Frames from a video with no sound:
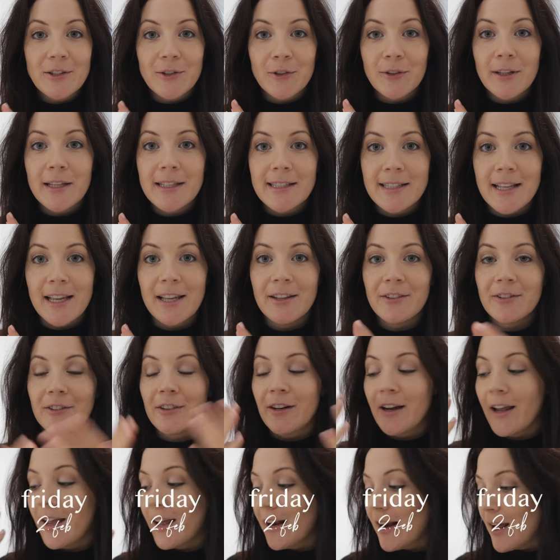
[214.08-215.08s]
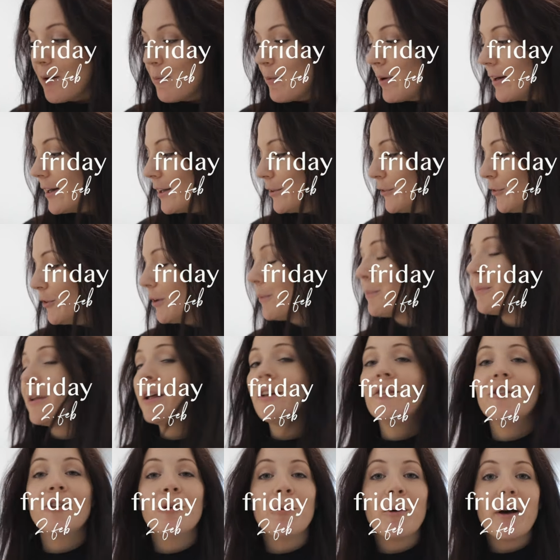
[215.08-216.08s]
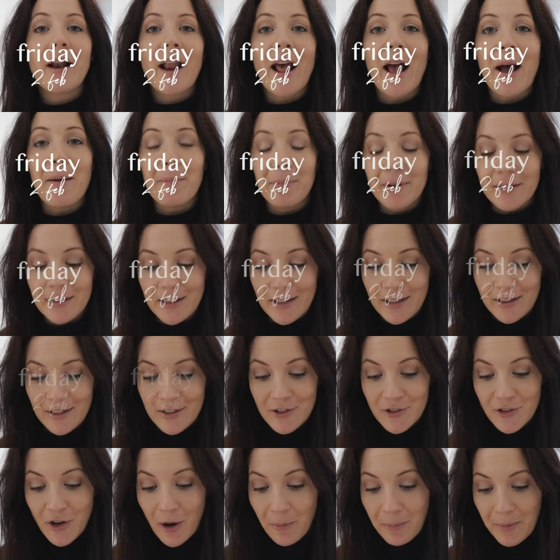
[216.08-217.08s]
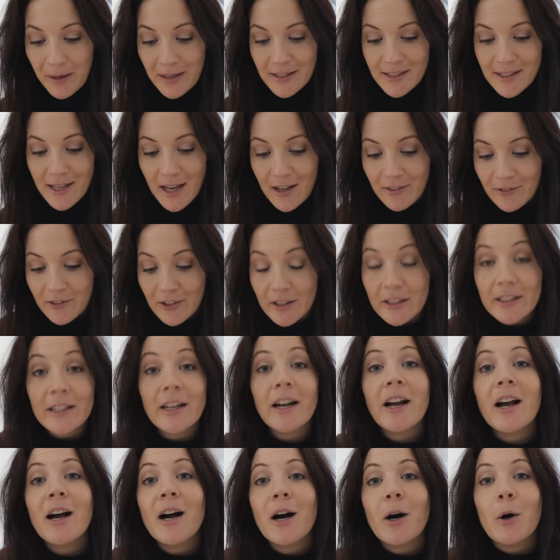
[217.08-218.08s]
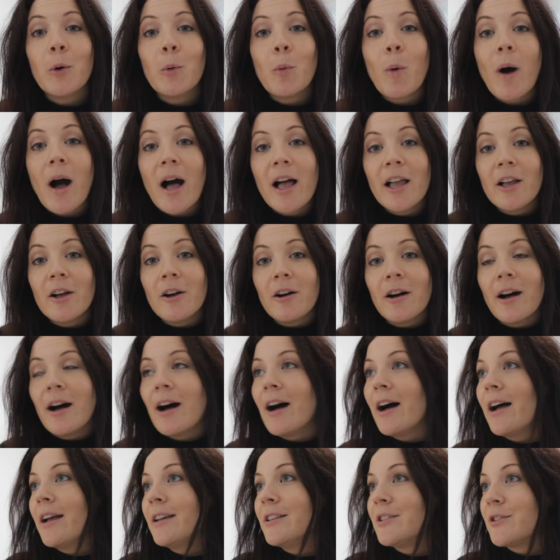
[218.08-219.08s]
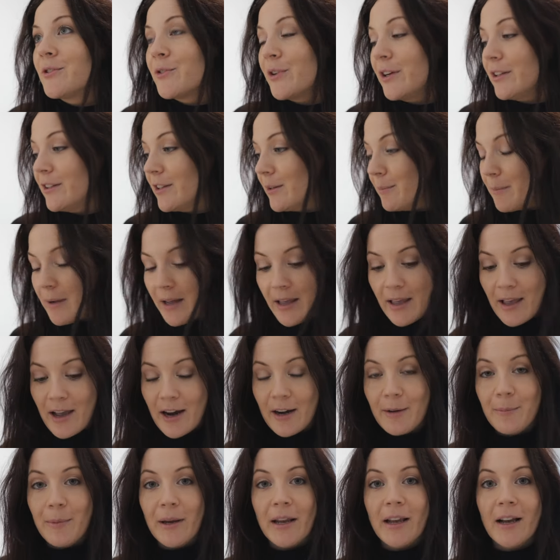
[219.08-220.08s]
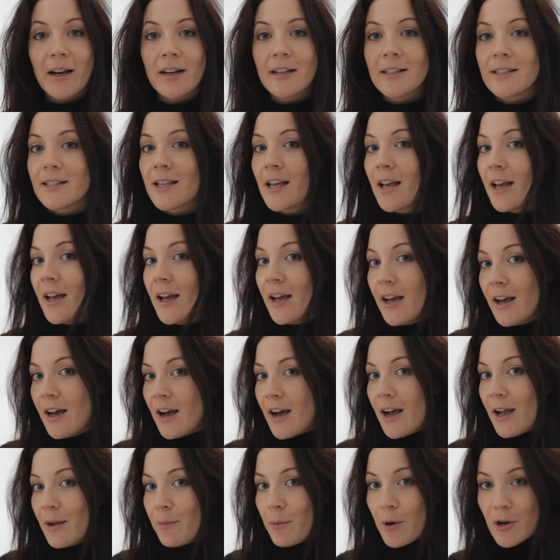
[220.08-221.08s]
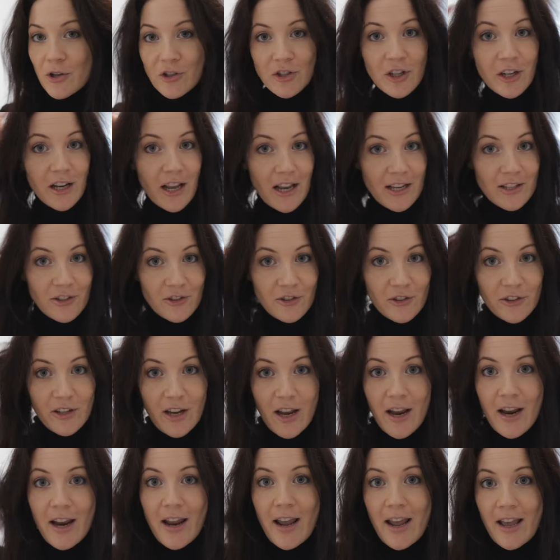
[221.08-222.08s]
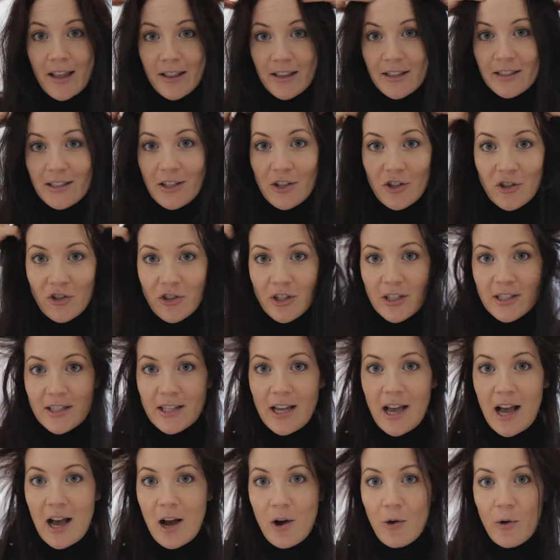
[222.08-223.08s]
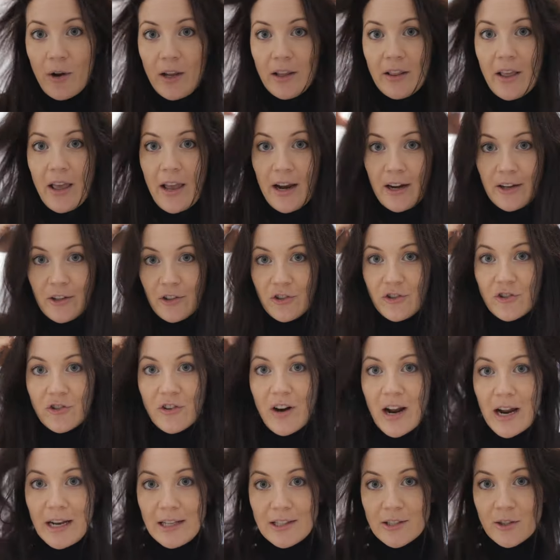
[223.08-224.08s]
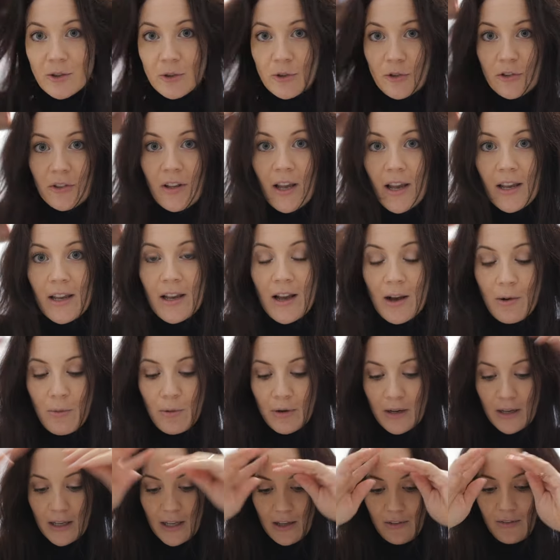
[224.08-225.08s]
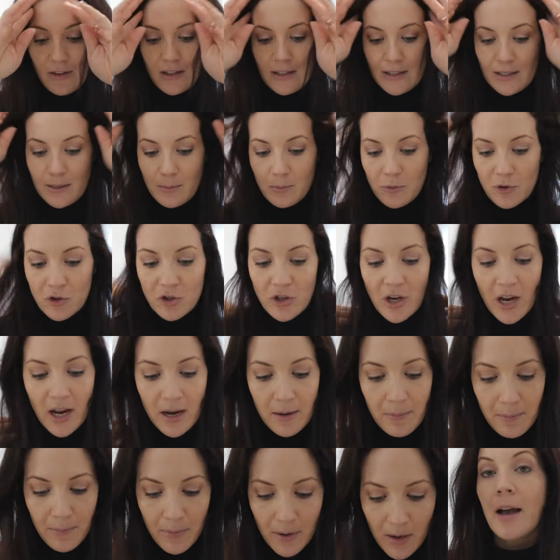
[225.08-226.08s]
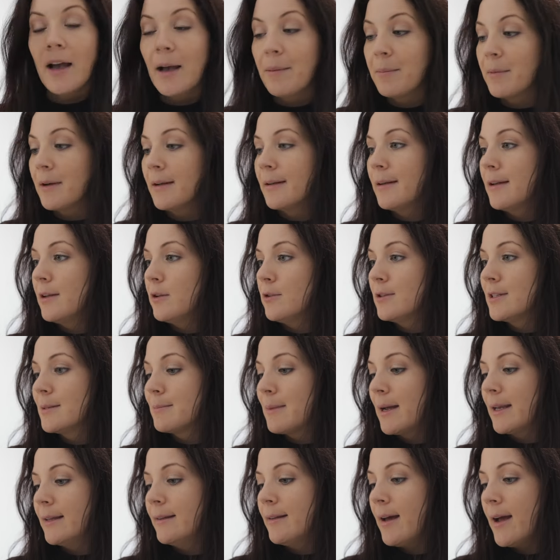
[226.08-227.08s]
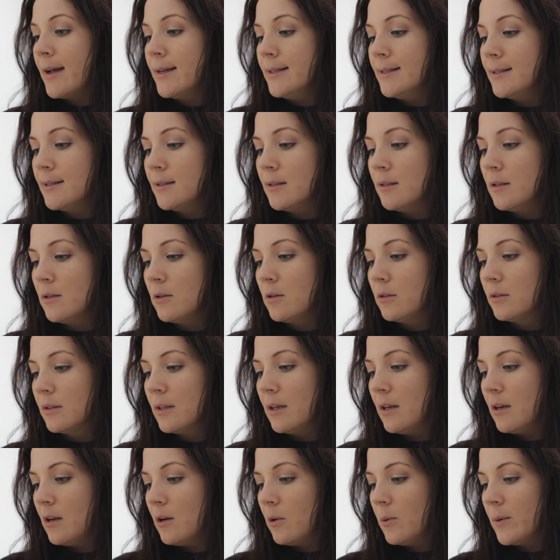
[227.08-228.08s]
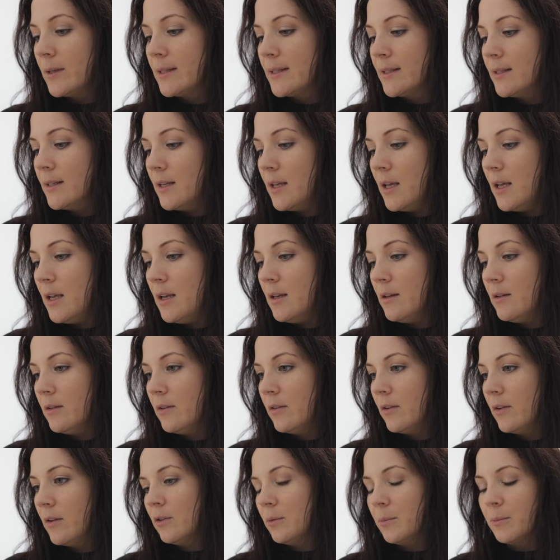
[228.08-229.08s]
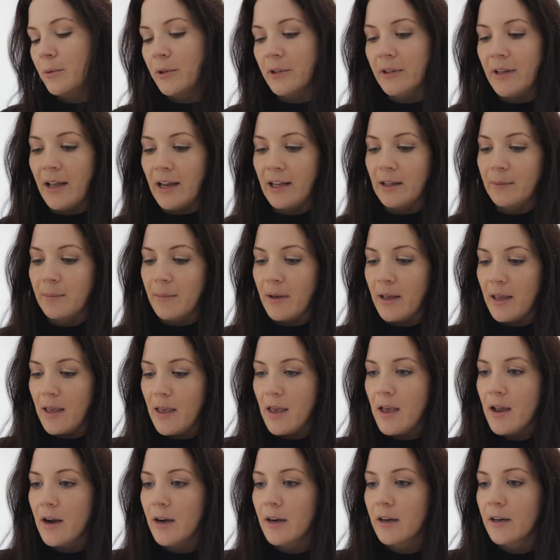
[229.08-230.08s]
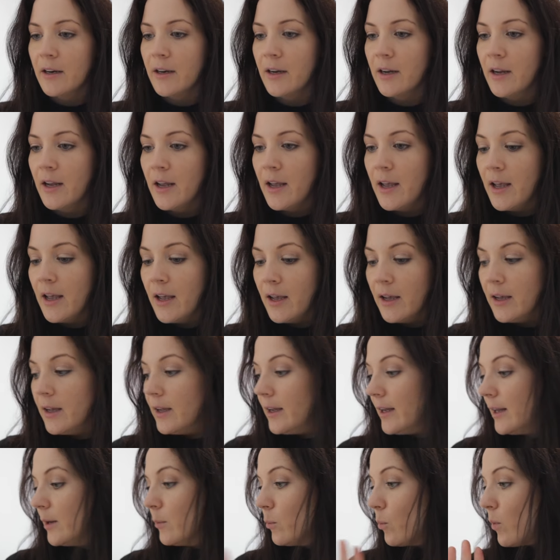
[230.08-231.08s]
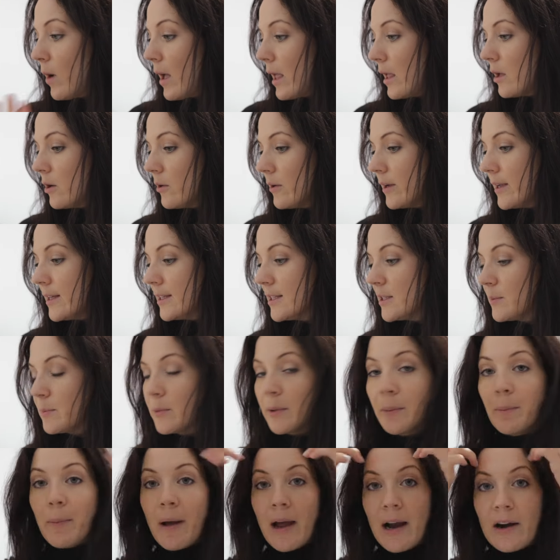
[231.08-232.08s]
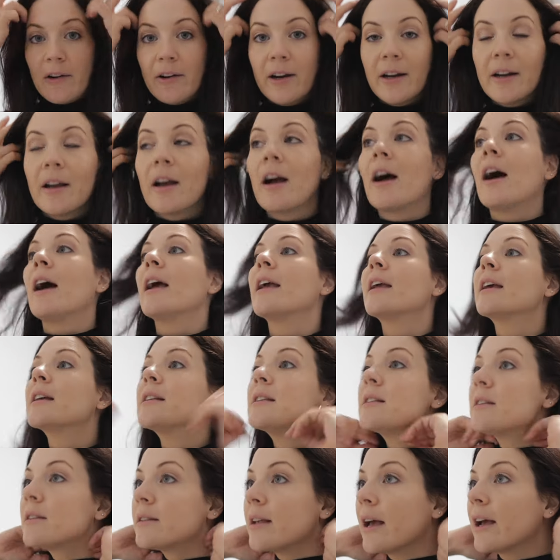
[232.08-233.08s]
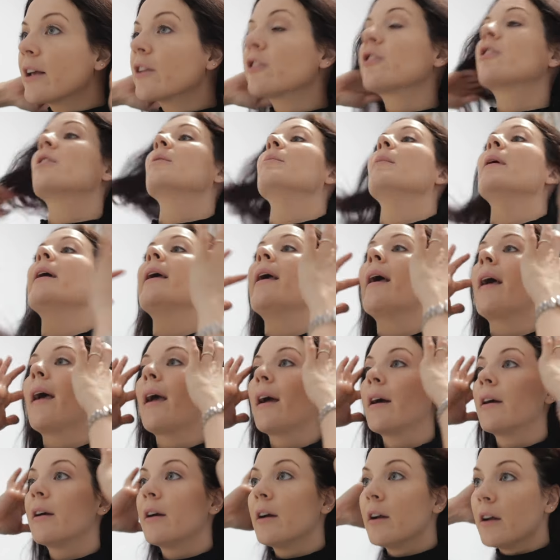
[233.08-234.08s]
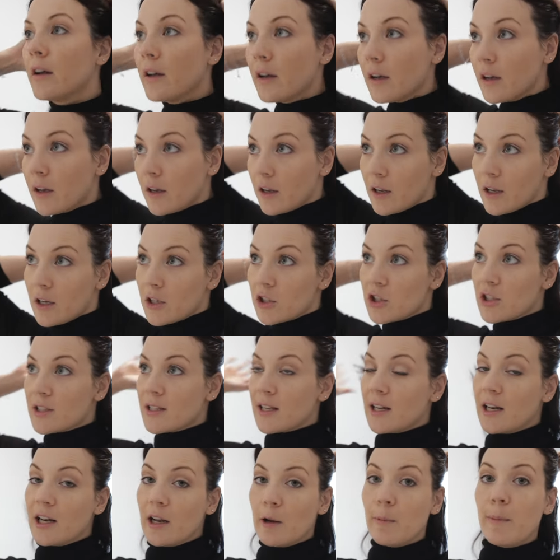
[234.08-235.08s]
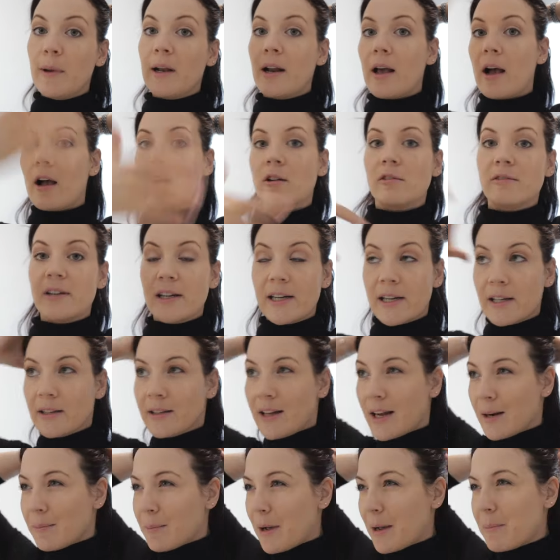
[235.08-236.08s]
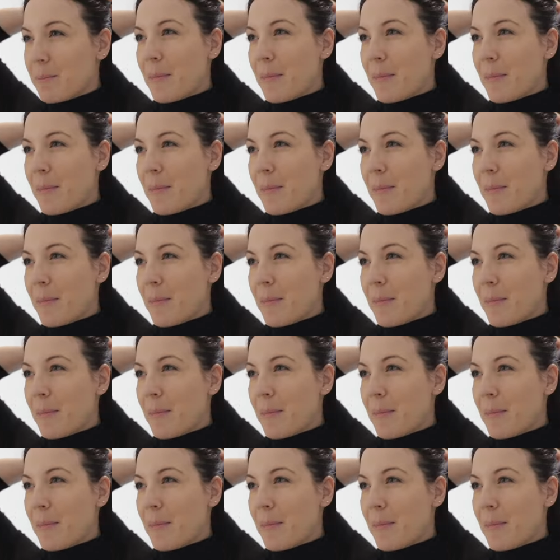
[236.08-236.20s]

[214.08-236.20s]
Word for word: two days later and I wanted to update you what happened in the shopping center while I straightened my hair because I washed it yesterday and this is just how it air dried. So today I want to give it some shape. I'm gonna use my Dyson on the lowest heat to protect my hair. And while it's preparing, I can section my hair just a little bit I already done my